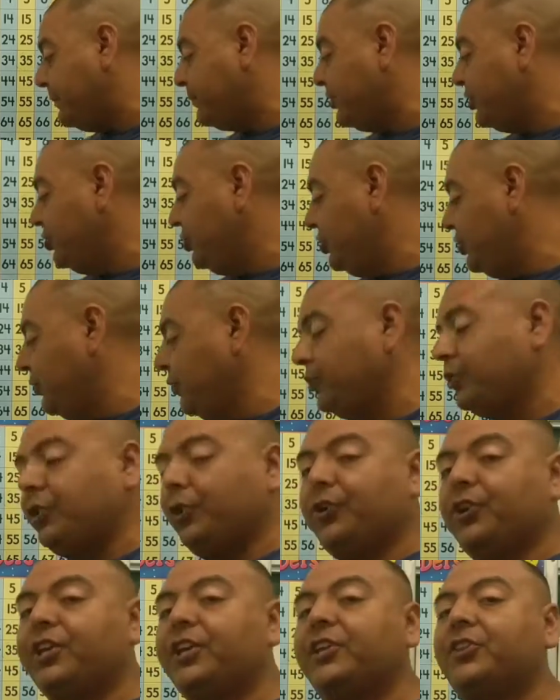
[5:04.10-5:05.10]
up to June
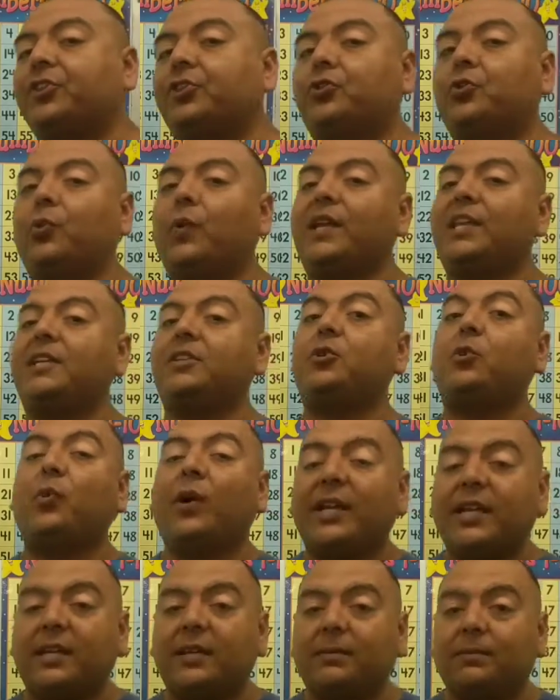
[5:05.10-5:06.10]
30th,
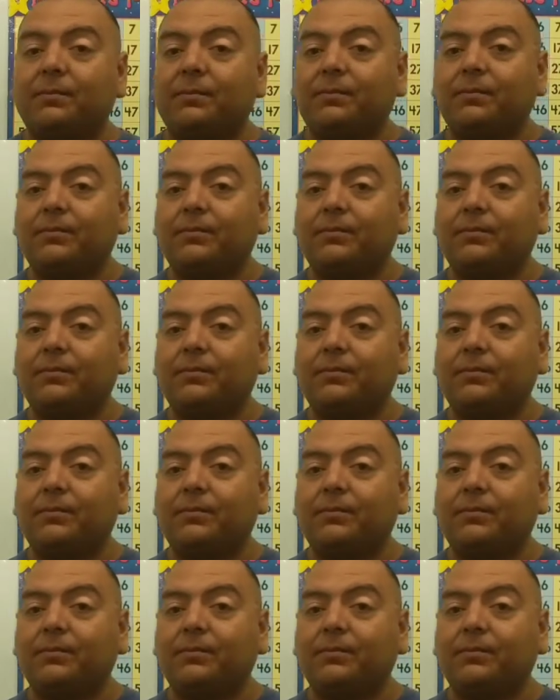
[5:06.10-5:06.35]
2020,